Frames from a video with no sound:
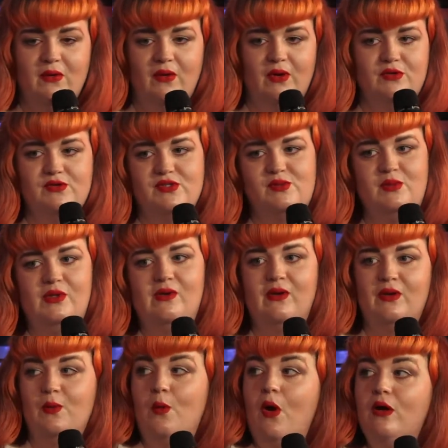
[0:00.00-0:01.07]
I just be
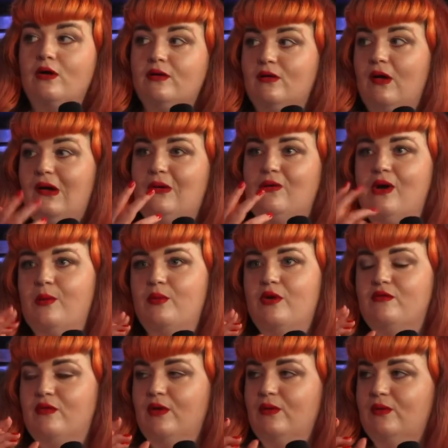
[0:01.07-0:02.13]
kind of walking along, grab
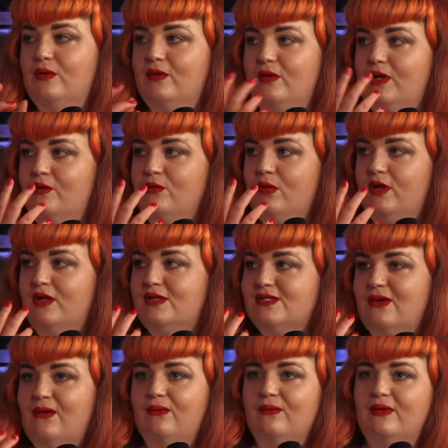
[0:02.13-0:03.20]
my phone and like write a
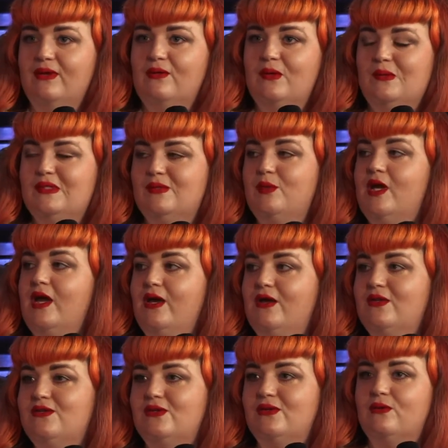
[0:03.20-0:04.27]
song that comes in my
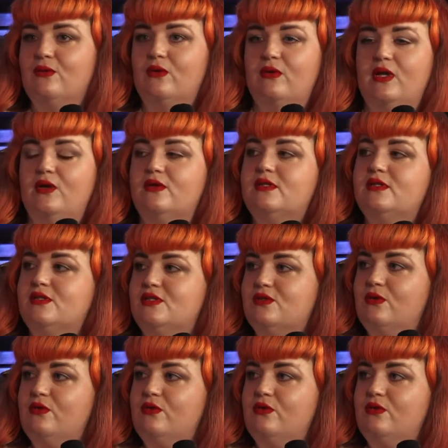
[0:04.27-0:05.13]
head, or lyrics and stuff.